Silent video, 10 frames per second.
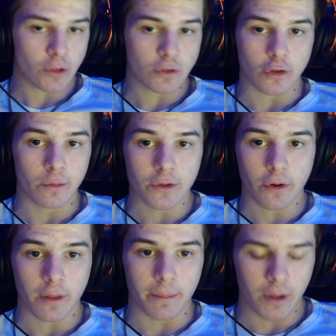a Tombstone
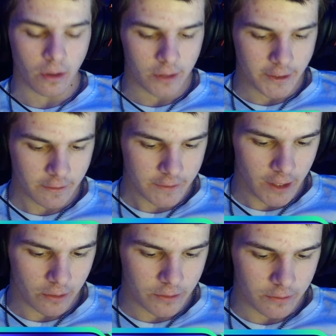in the middle, let the
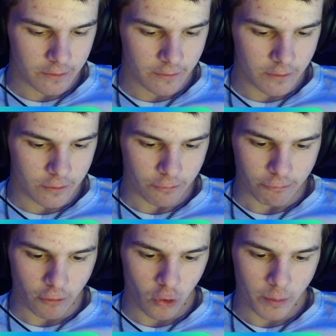skeletons just
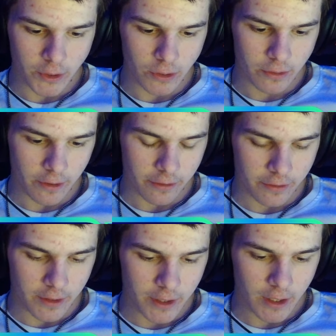roam and do their
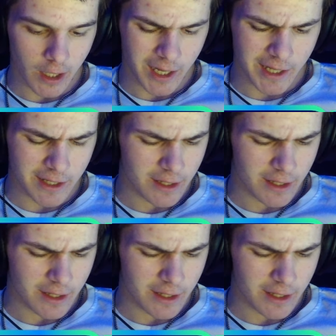thing. I